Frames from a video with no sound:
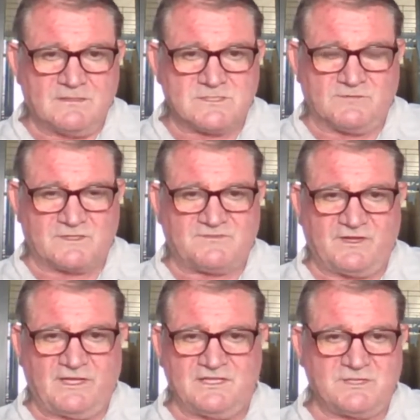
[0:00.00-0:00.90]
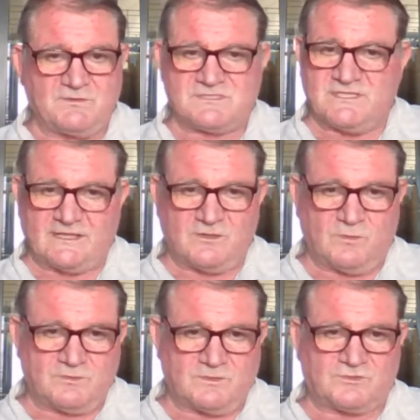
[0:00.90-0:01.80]
So it was very easy. Slack
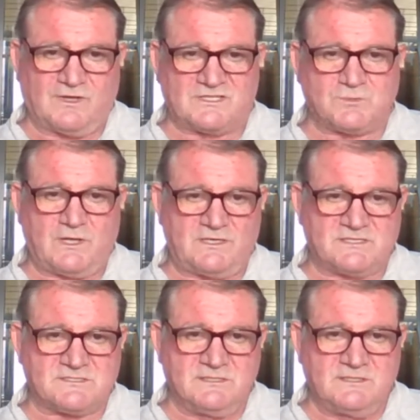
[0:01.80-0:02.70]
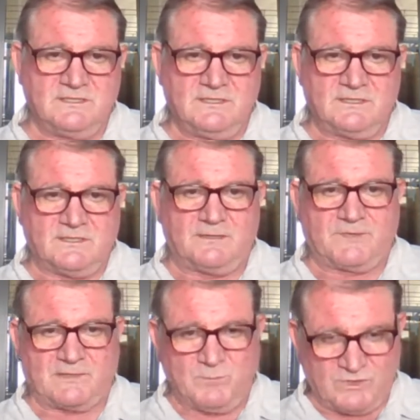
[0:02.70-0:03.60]
your trellis wires,
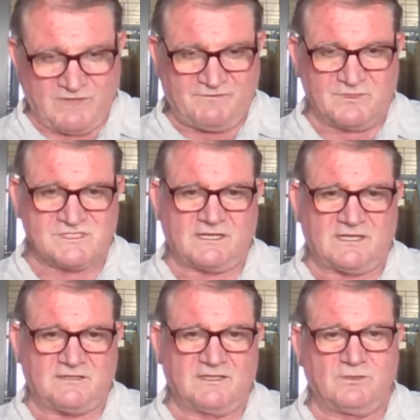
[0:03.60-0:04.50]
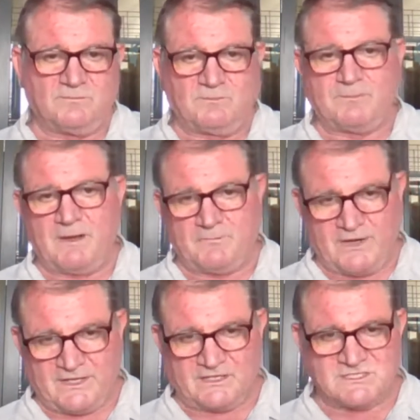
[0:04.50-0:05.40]
get more diffuse sunlight in to
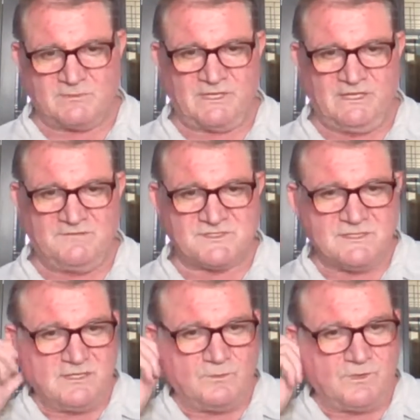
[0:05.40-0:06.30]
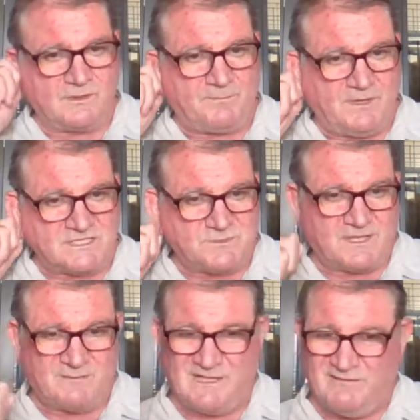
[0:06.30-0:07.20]
break out some leaves. When in the past we
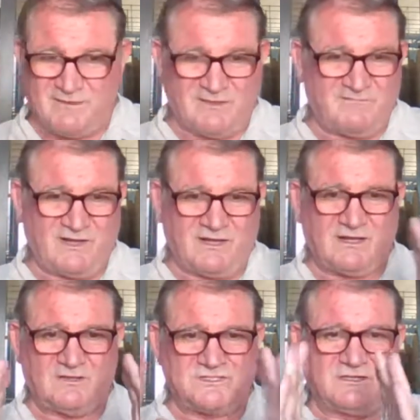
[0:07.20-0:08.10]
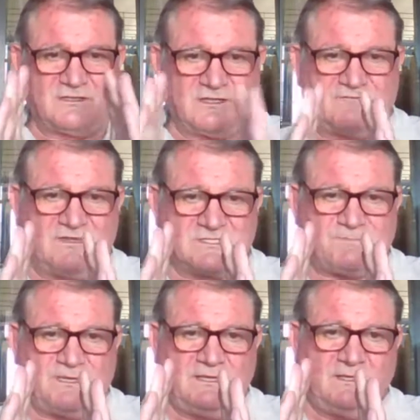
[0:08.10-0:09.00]
kept everything very close in a
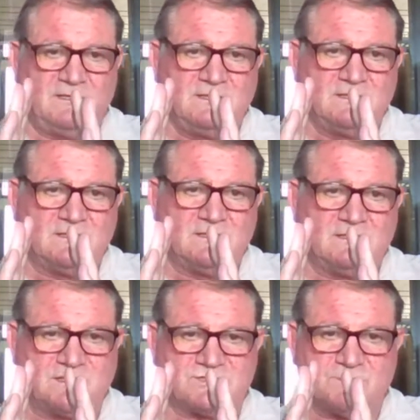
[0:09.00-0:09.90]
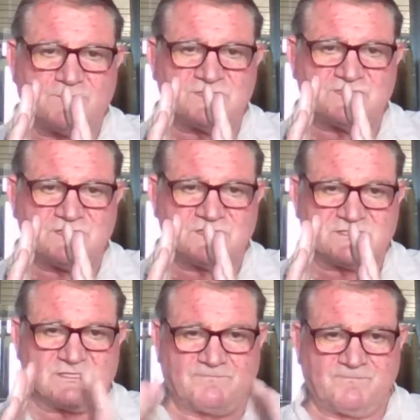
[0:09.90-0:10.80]
VSP, a vertical shoot positioning
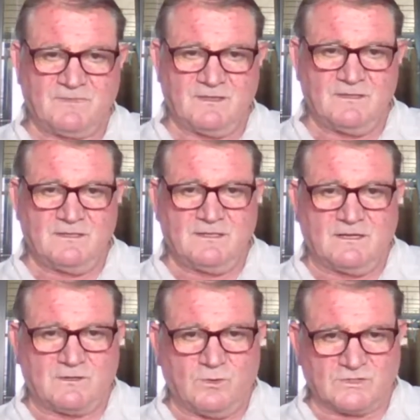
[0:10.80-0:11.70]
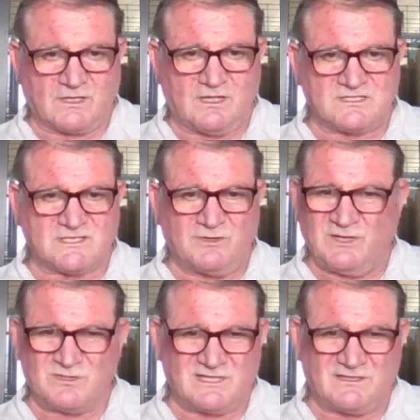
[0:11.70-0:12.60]
system. I called it a calzone
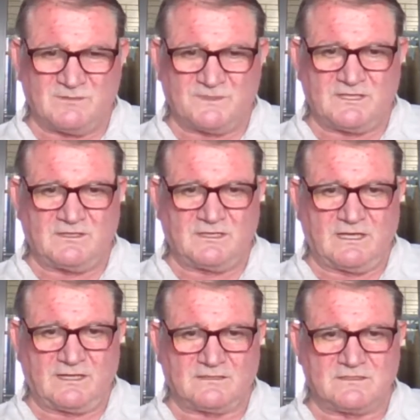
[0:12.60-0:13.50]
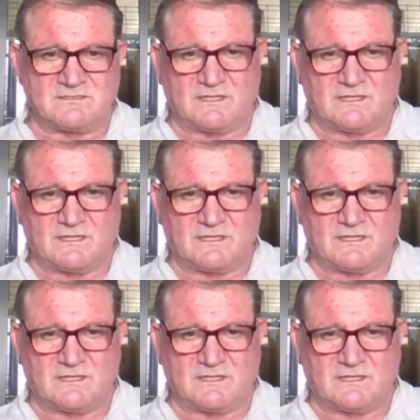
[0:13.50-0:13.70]
because I didn't particularly like it.